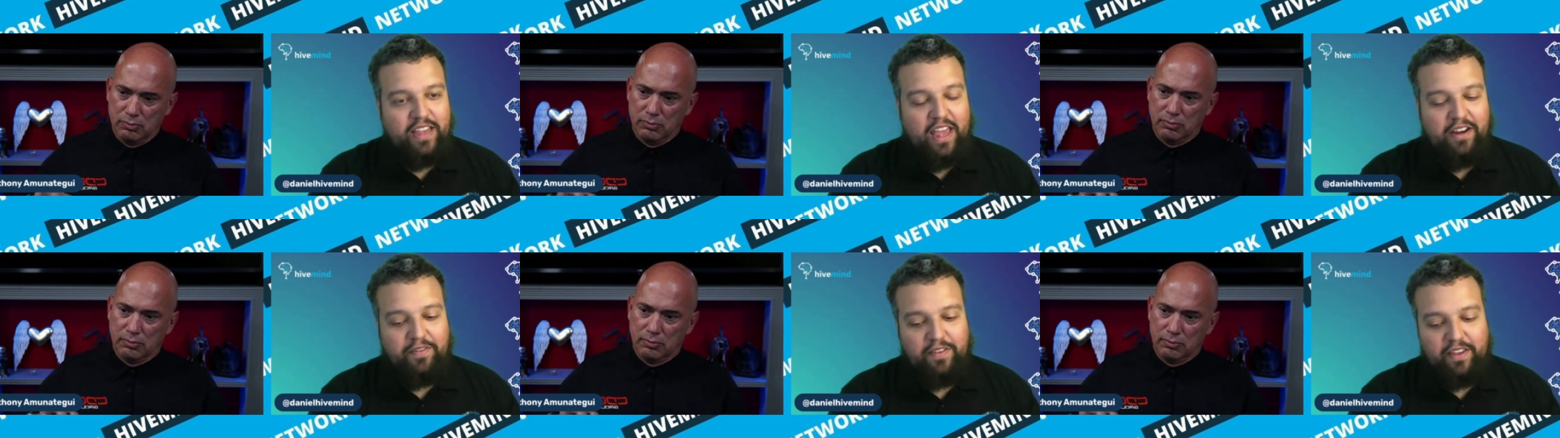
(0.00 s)

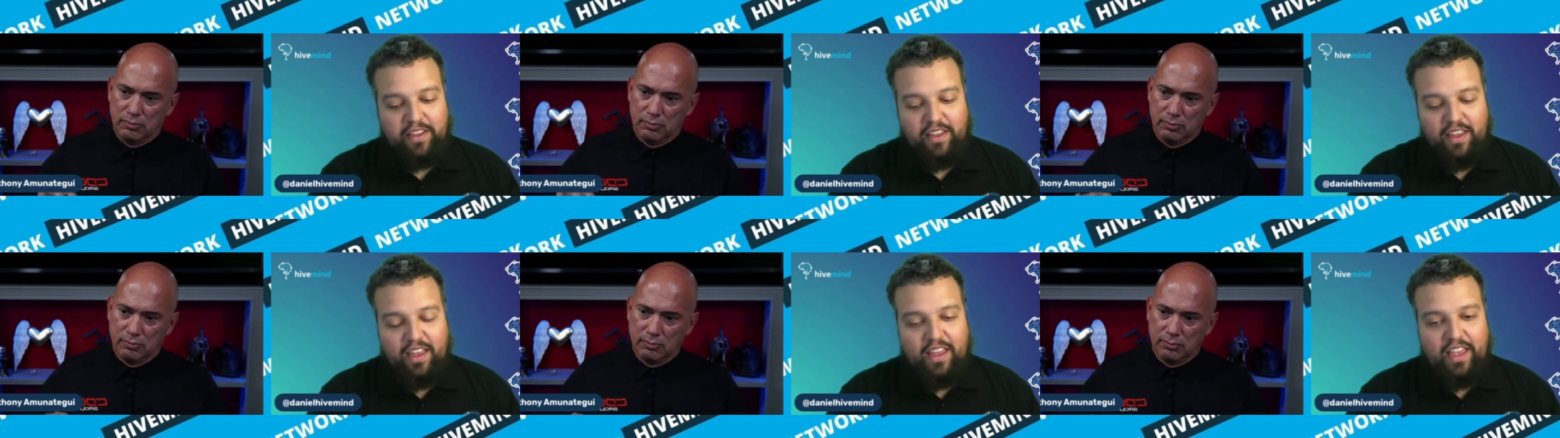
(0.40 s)
Speaker 1: side of it,
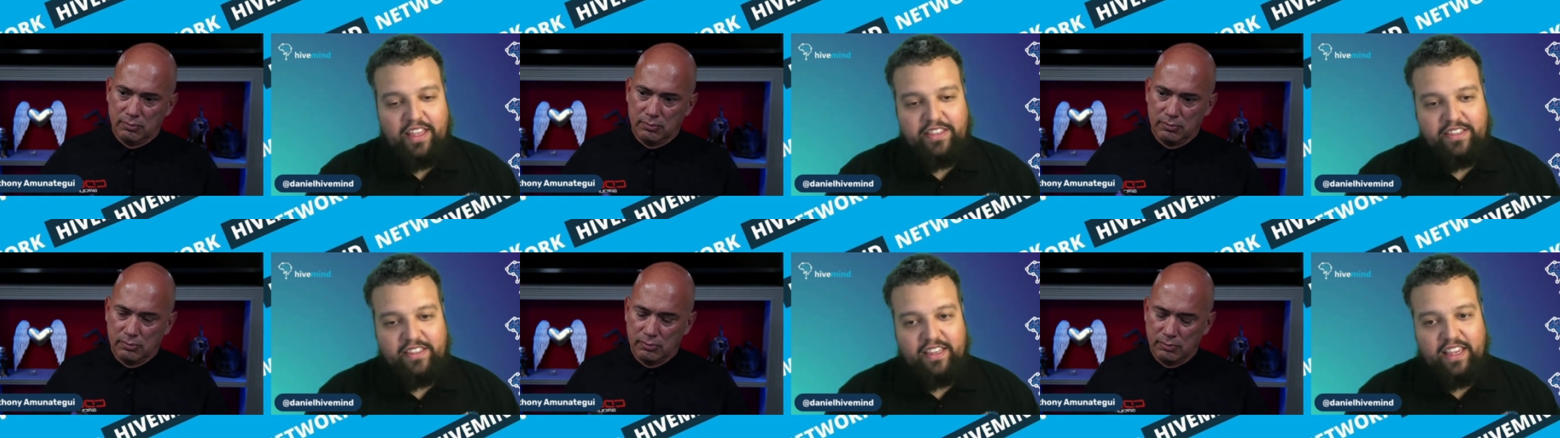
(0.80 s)

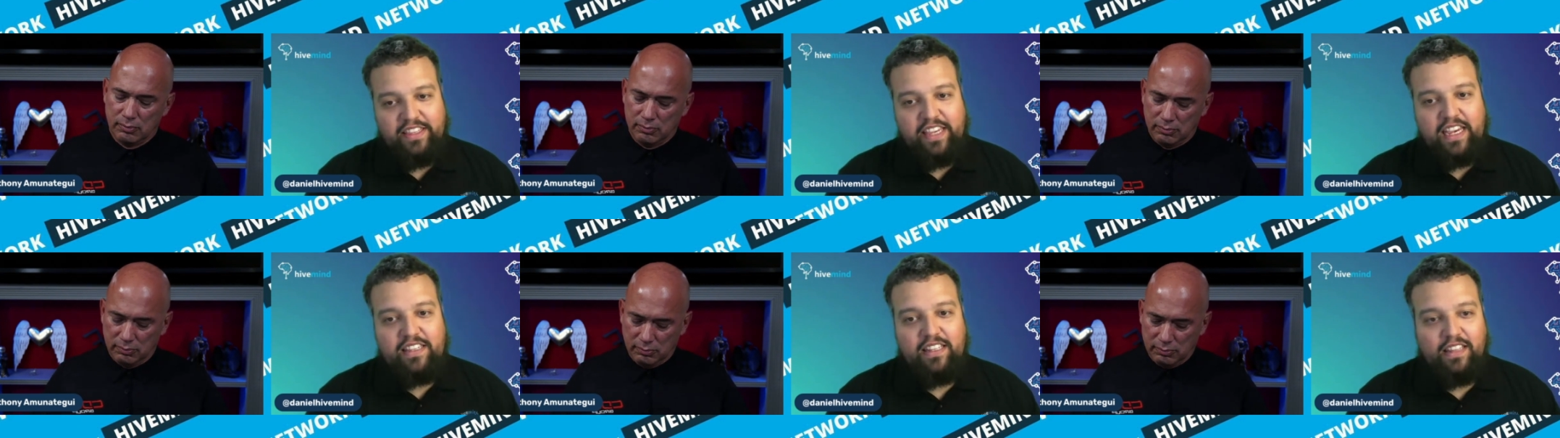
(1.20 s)
it's it
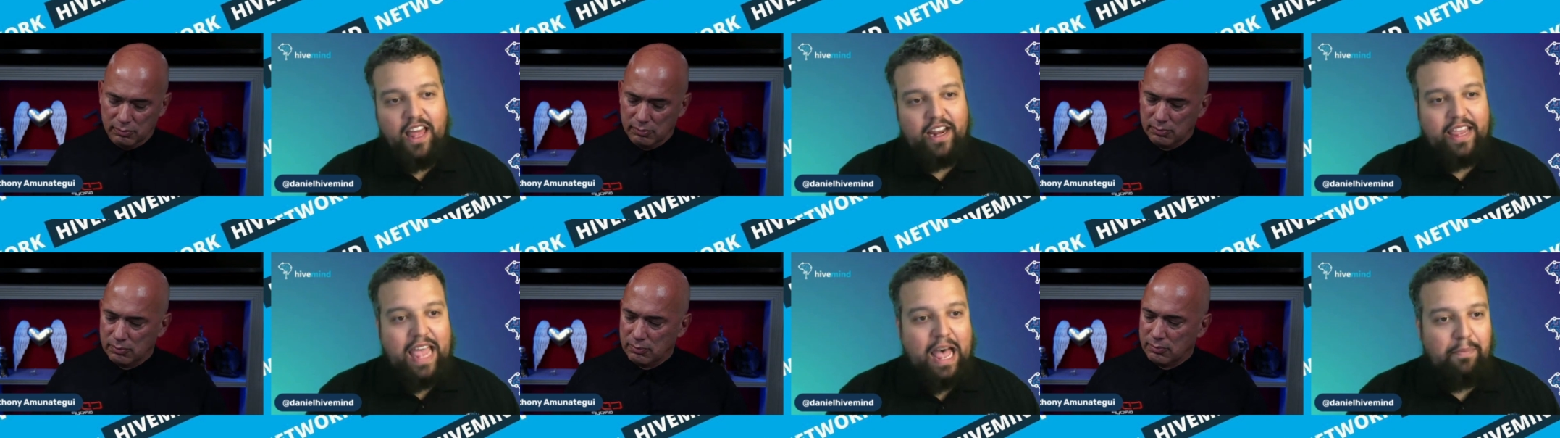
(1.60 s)
takes a lot
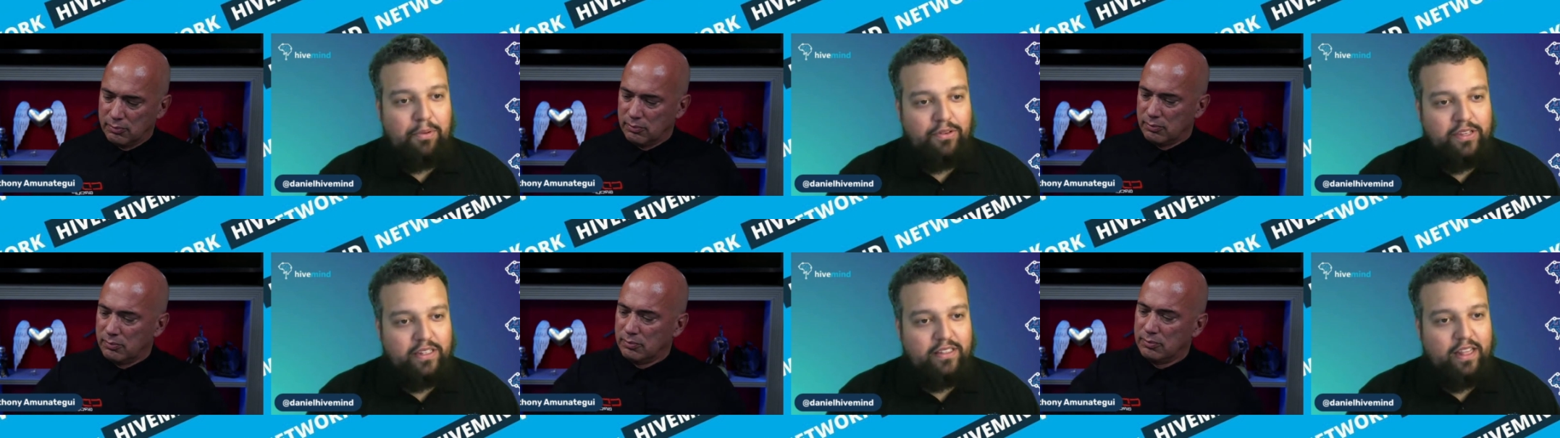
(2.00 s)
of
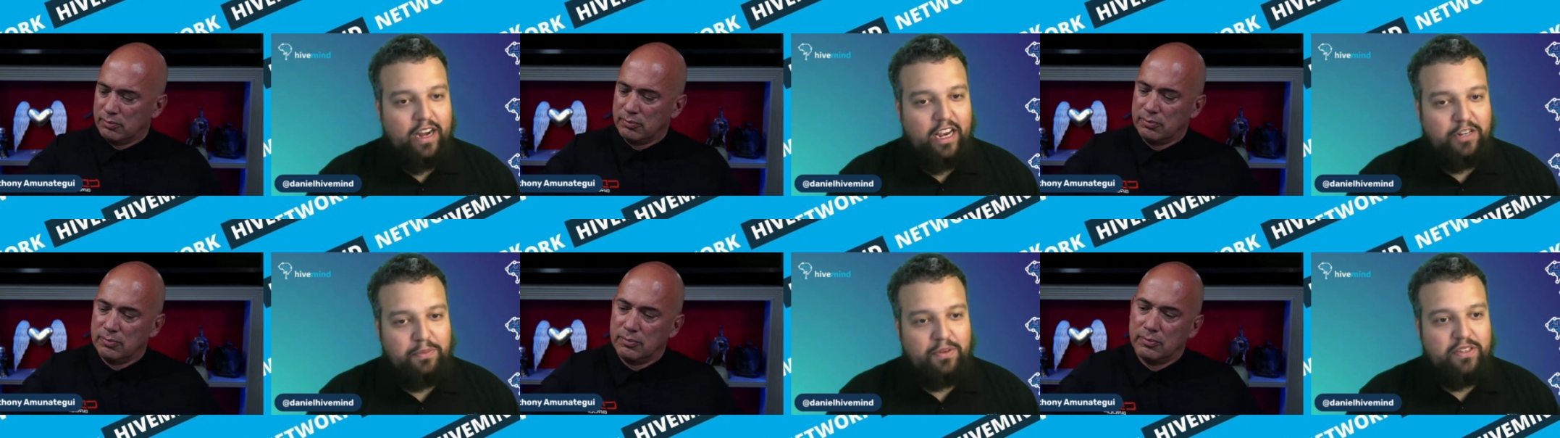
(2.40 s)
capital, takes a lot of
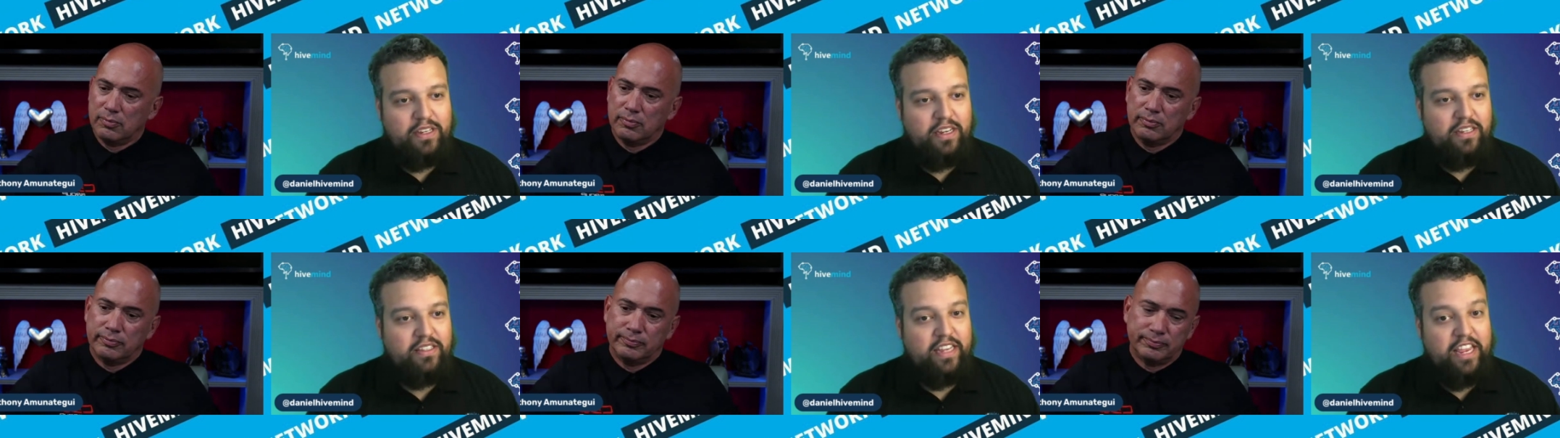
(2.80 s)
expertise,